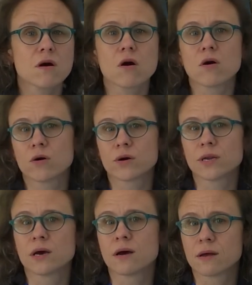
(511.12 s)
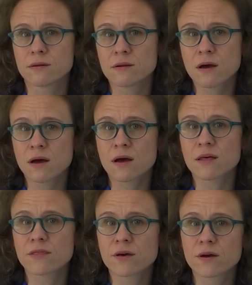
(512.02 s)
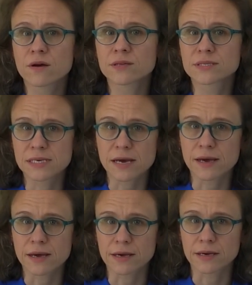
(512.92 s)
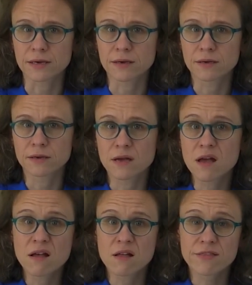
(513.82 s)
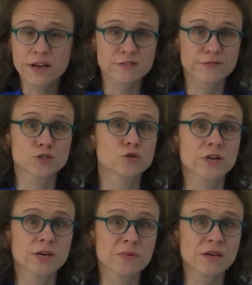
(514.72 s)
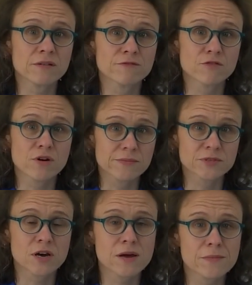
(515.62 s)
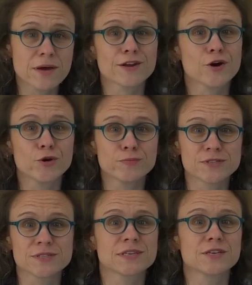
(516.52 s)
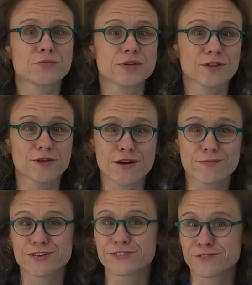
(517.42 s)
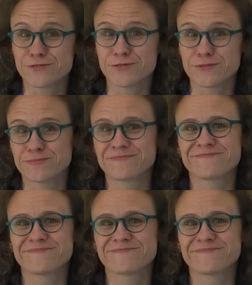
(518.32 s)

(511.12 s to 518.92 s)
on another day. Thanks for joining me for Rhyme Time, and I hope to see you in the library soon.